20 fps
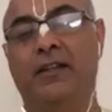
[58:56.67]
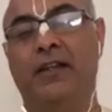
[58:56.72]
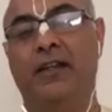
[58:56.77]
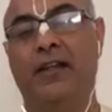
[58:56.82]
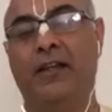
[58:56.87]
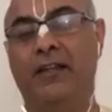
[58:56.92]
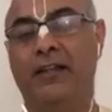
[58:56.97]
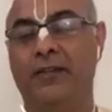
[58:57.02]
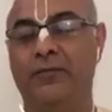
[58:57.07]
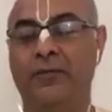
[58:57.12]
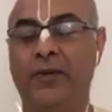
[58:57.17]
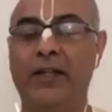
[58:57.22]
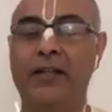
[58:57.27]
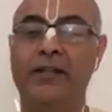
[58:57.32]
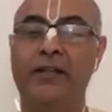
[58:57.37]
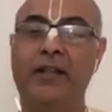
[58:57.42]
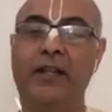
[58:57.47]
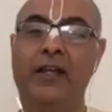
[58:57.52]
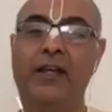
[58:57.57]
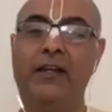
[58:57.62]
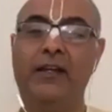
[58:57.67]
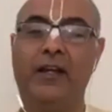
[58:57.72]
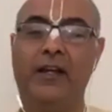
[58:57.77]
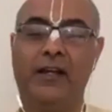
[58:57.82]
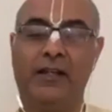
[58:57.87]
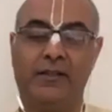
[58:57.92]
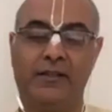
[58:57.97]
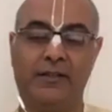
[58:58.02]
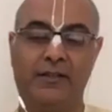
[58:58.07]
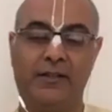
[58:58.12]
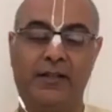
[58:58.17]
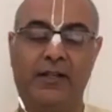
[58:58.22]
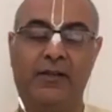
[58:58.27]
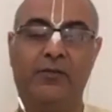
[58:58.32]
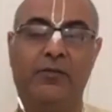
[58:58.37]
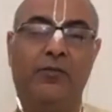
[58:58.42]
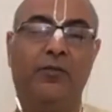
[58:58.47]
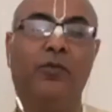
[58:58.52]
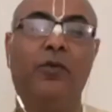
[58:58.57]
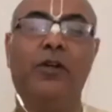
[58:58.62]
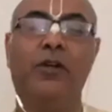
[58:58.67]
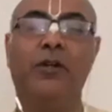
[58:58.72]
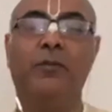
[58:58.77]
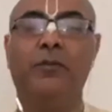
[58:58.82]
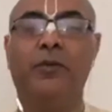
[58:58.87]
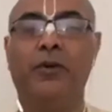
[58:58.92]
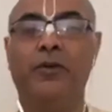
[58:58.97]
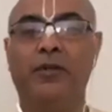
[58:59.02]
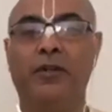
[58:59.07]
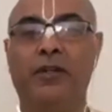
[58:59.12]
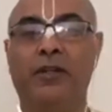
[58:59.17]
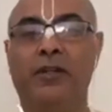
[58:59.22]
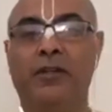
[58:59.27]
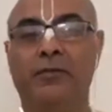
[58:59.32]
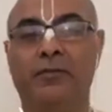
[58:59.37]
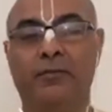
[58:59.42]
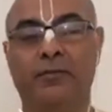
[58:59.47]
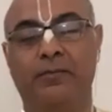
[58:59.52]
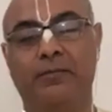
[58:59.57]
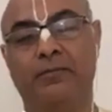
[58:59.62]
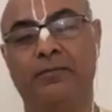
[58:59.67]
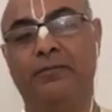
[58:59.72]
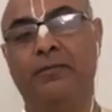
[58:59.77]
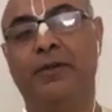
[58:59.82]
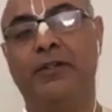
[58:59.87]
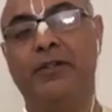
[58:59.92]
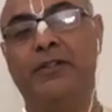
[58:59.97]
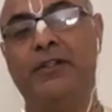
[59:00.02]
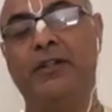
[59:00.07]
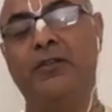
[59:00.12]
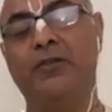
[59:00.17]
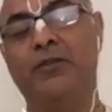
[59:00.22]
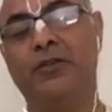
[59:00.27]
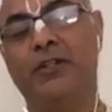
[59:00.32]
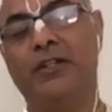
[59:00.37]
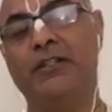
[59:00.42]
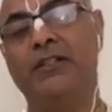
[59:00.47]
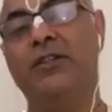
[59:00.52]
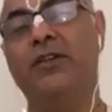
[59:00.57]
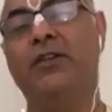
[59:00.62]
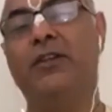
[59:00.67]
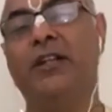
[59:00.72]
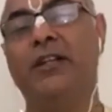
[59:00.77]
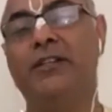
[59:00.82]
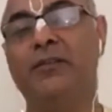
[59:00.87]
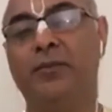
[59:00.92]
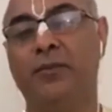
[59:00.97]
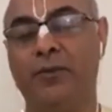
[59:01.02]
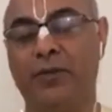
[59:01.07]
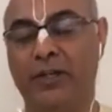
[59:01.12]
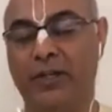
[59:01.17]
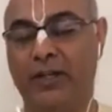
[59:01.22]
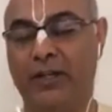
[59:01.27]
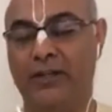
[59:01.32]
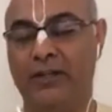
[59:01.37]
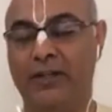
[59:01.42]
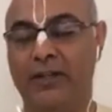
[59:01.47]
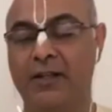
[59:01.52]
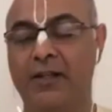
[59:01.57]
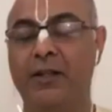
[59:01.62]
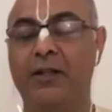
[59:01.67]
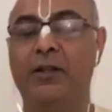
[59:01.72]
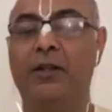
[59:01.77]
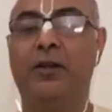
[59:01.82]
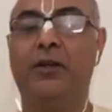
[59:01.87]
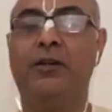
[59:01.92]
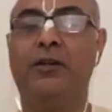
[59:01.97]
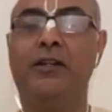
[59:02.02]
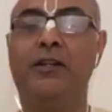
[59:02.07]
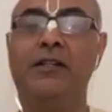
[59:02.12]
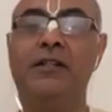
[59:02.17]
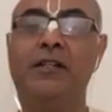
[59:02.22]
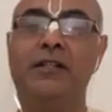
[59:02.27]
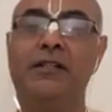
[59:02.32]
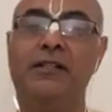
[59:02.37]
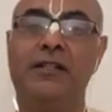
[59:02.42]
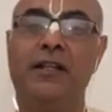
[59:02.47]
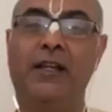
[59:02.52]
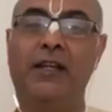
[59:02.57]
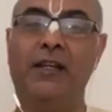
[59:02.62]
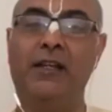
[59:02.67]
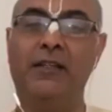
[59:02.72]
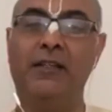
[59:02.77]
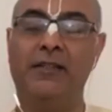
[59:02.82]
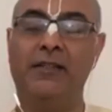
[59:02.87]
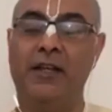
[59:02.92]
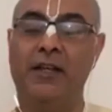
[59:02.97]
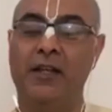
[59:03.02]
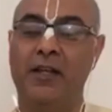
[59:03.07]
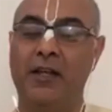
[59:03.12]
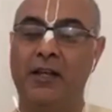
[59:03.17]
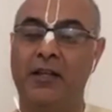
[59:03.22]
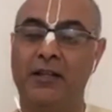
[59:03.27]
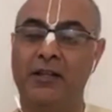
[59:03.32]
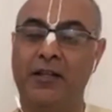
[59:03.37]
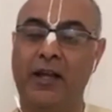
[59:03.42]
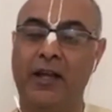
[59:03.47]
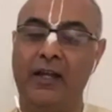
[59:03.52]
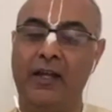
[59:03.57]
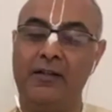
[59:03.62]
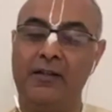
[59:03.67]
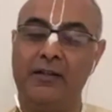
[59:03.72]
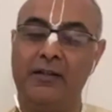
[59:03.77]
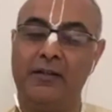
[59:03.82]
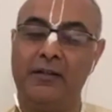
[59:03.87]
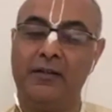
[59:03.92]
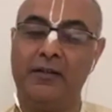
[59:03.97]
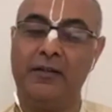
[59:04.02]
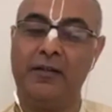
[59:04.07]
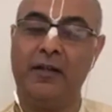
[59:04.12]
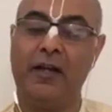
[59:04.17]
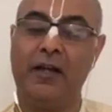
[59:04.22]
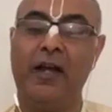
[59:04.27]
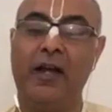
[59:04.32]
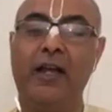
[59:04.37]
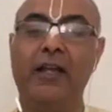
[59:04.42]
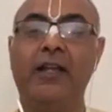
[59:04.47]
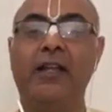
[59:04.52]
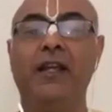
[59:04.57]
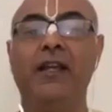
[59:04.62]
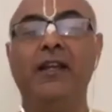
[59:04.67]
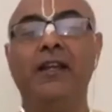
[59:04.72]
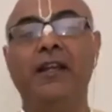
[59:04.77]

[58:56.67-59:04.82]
And when they had asked that what about a person who does not reciprocate, Lord Krishna says that I can